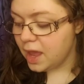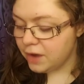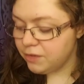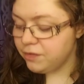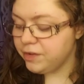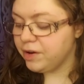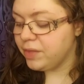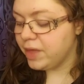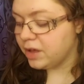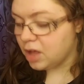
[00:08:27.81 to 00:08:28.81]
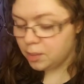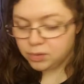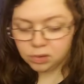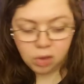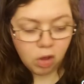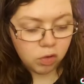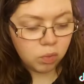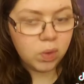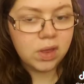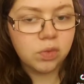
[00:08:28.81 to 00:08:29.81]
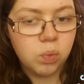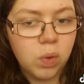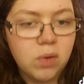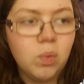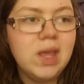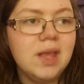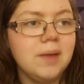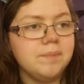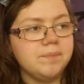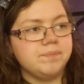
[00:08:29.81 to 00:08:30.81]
and fear that comes along with when we